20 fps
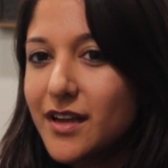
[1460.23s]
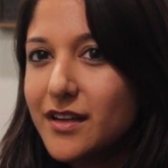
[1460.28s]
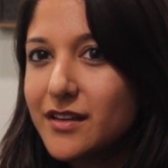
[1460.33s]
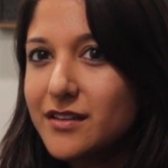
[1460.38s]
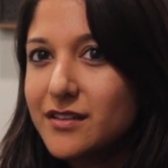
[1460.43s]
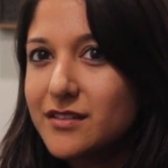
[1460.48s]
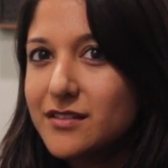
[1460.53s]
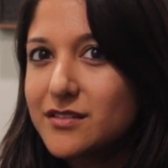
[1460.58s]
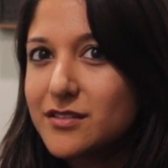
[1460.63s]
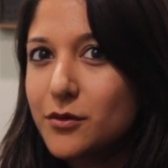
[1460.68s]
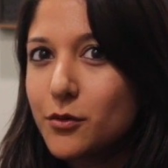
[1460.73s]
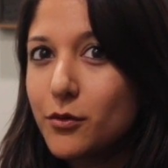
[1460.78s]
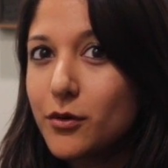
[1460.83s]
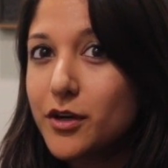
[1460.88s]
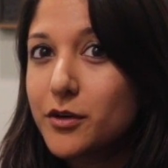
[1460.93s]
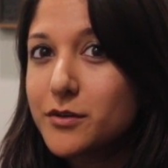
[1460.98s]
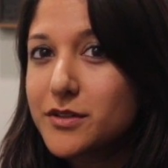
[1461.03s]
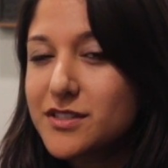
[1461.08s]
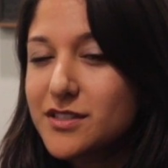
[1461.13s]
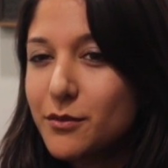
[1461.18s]
and to
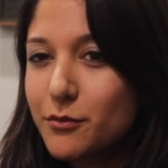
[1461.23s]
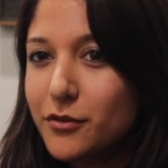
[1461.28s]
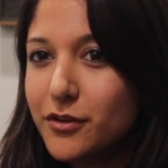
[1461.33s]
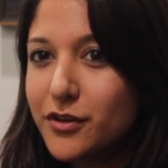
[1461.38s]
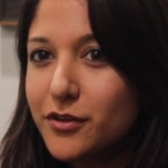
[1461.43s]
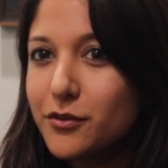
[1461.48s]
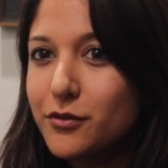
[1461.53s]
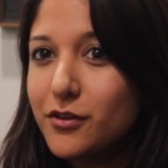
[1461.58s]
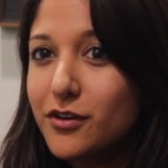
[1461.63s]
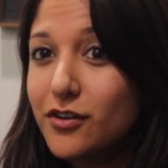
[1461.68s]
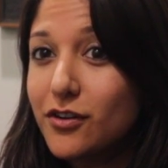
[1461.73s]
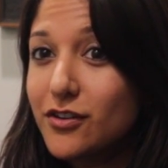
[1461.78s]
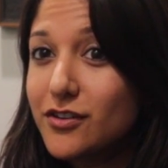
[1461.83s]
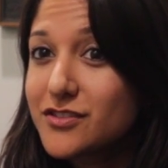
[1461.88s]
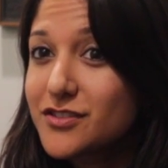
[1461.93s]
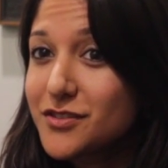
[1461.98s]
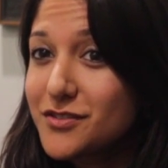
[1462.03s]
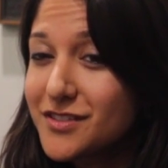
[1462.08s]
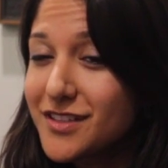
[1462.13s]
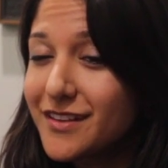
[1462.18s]
work with someone who can
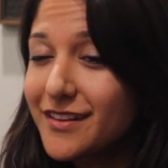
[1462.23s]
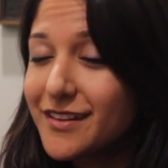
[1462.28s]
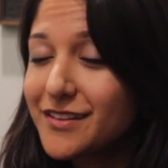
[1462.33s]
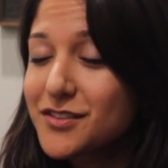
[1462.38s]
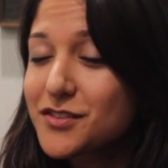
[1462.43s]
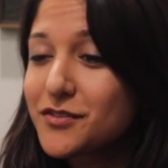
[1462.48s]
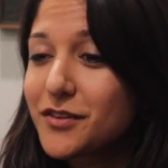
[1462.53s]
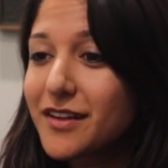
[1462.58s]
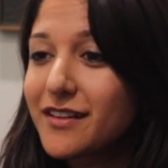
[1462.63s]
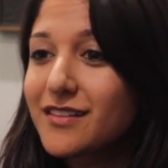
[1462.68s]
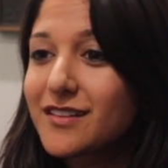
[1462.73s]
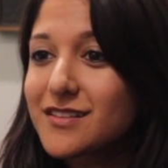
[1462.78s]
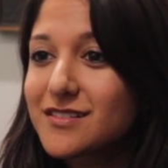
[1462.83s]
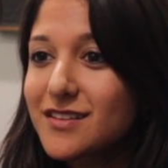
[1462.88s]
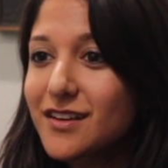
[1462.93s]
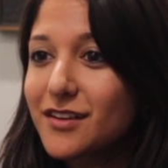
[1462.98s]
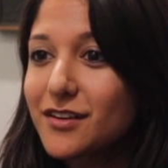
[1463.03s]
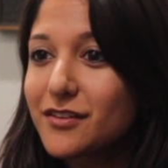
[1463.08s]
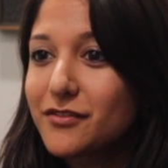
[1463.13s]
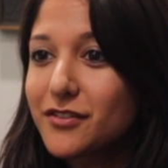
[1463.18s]
also see that strength
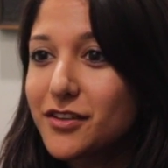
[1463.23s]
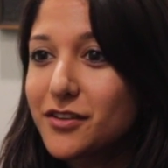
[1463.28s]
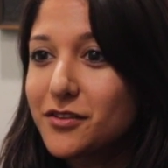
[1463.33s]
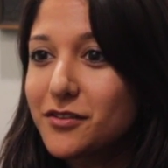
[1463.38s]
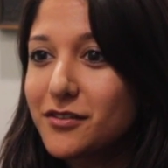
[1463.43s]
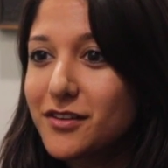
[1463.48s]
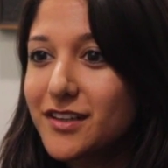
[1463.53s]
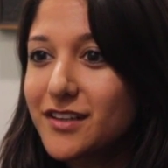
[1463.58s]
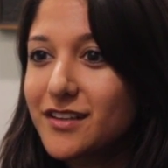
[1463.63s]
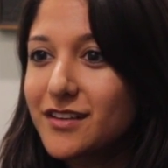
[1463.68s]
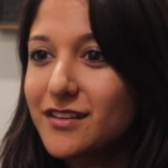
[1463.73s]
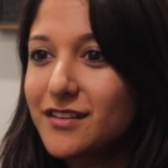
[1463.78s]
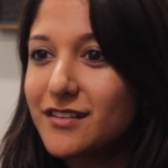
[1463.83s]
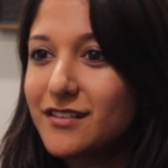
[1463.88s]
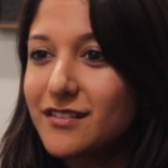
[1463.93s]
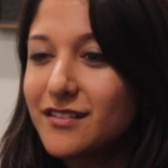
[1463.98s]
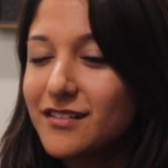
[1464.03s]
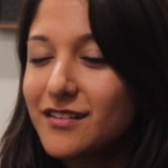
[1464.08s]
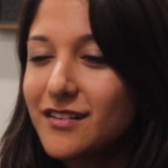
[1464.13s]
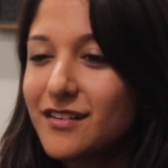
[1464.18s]
inside of you and
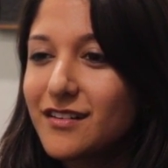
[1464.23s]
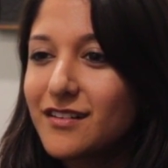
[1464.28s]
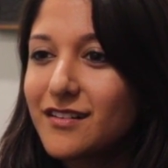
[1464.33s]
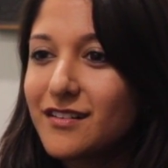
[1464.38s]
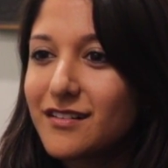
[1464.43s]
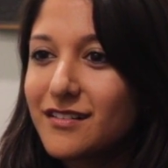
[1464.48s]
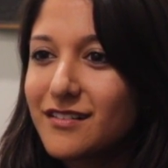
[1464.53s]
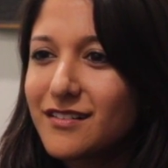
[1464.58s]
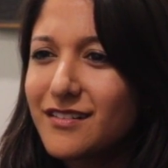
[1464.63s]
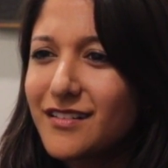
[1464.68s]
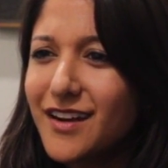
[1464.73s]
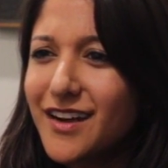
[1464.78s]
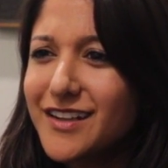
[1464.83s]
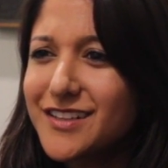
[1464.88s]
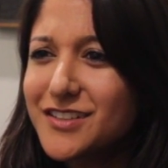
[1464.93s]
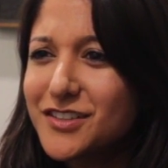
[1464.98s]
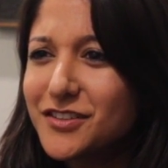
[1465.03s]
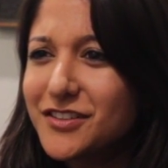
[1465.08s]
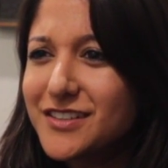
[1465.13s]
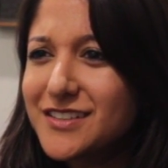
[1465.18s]
can
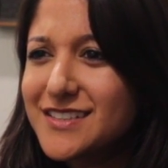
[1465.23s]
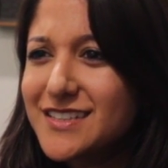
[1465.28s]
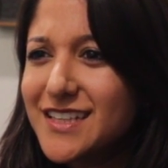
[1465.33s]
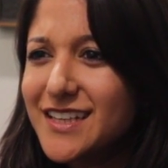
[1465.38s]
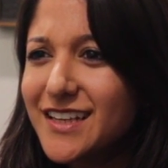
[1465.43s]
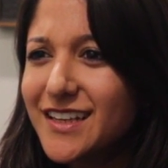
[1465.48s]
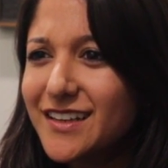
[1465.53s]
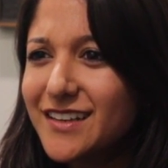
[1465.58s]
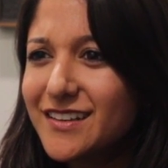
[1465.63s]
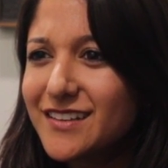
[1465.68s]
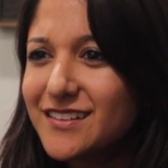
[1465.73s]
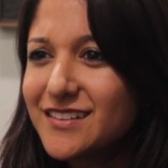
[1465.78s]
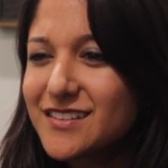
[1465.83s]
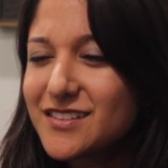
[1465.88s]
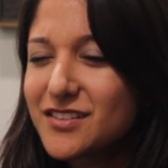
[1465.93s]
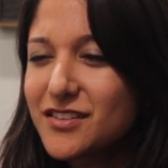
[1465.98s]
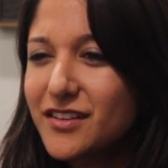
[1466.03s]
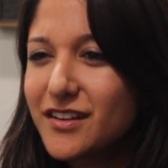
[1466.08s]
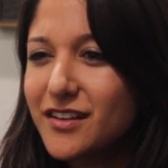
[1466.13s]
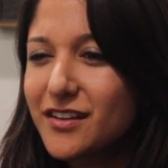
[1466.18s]
guide you to see it,
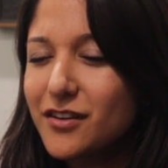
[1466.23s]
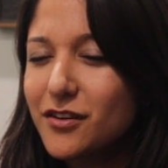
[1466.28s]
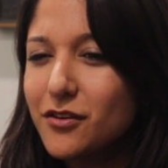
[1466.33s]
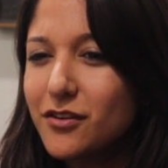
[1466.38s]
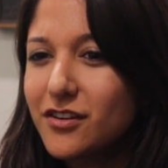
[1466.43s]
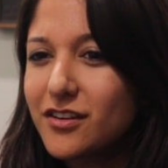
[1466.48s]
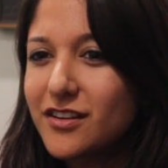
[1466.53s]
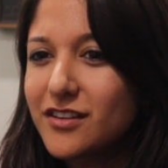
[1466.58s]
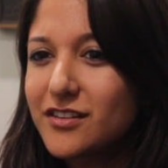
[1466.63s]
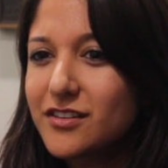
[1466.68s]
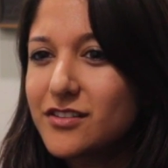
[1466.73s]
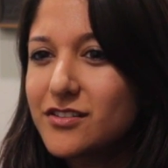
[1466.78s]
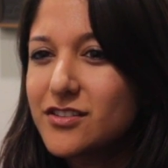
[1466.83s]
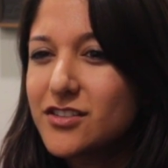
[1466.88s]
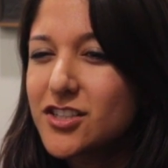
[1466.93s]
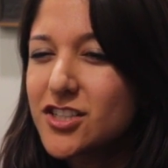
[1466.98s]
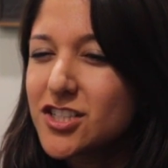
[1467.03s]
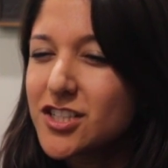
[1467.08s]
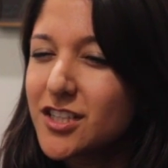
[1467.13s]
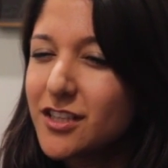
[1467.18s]
so that you can
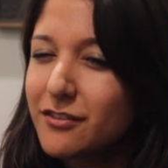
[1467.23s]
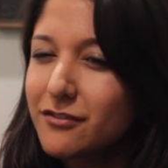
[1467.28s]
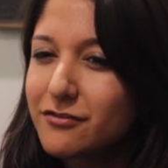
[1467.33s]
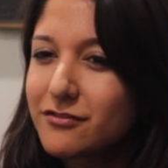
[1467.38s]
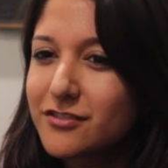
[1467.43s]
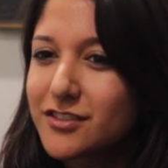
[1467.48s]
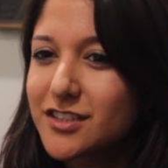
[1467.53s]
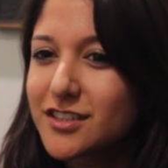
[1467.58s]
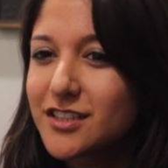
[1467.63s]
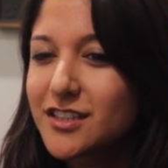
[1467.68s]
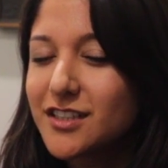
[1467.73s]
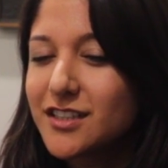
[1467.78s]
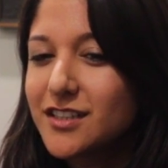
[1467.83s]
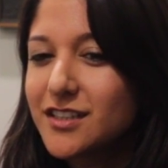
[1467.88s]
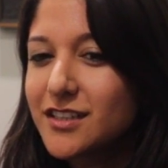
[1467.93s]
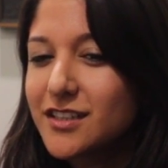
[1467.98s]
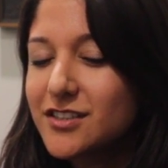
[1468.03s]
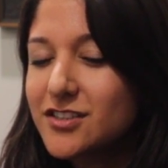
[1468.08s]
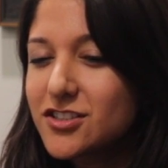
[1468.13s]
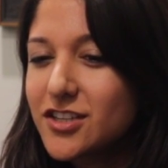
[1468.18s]
shift
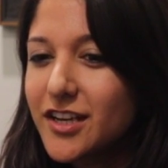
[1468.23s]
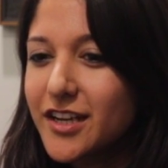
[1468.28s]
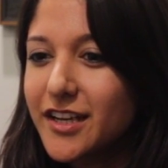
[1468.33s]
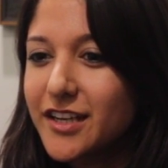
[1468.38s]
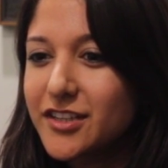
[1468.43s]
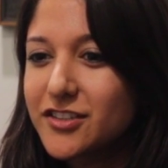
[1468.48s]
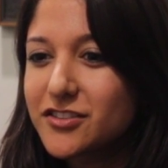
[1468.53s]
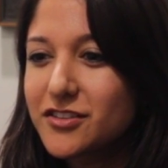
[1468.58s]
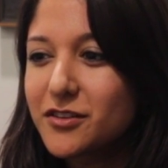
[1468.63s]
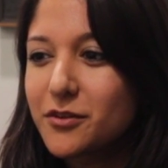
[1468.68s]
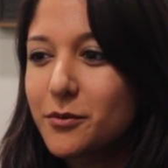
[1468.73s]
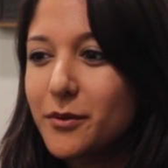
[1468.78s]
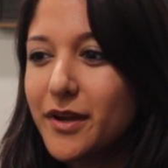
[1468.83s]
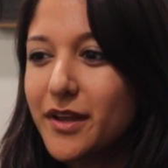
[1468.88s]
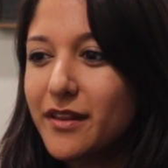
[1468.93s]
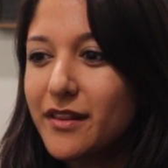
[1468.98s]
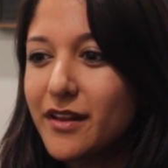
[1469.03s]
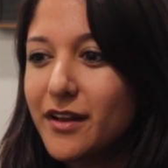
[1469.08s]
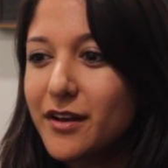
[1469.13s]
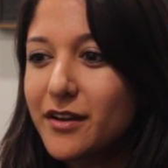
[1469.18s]
and change in a
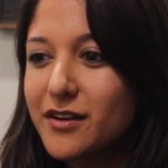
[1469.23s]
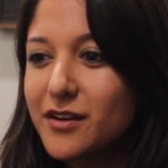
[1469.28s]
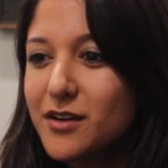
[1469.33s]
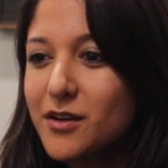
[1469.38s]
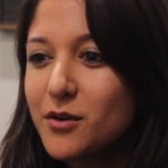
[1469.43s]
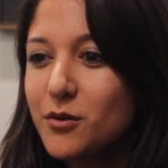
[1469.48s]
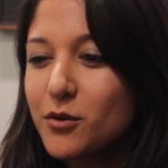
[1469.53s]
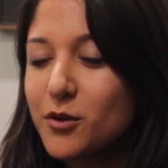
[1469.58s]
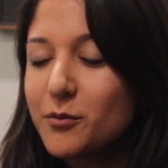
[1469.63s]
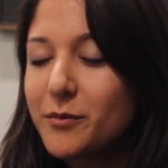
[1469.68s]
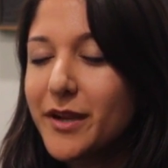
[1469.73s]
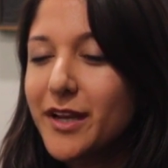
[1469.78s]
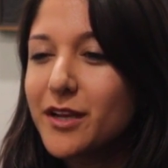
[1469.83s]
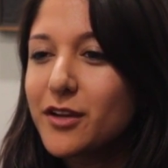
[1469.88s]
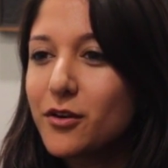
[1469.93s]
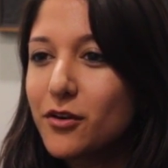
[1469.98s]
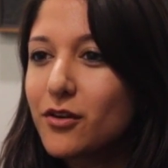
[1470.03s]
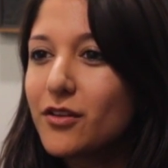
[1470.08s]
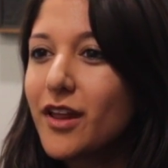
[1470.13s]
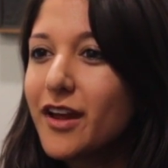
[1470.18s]
way that would
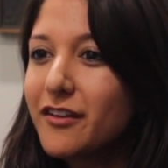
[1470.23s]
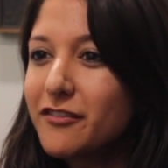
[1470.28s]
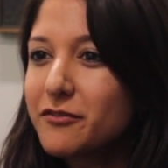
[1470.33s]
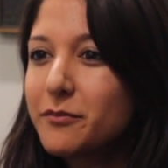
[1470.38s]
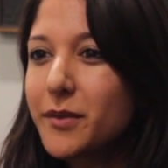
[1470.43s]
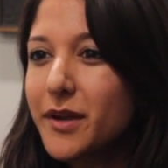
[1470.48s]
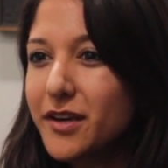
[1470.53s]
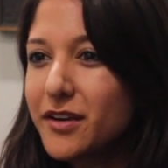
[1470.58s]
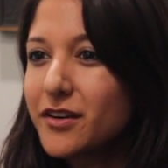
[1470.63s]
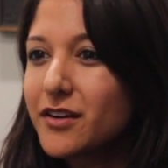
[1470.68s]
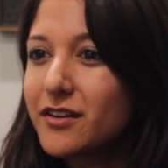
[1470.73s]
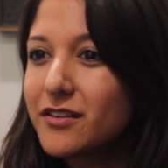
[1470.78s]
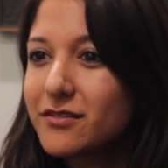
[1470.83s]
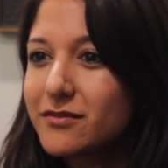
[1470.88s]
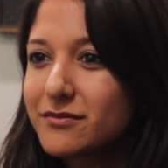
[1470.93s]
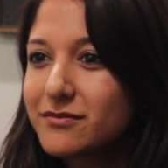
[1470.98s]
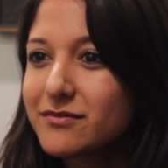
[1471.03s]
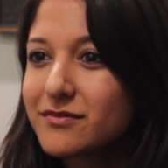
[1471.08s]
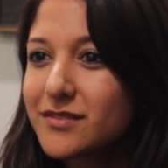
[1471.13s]
make your life better.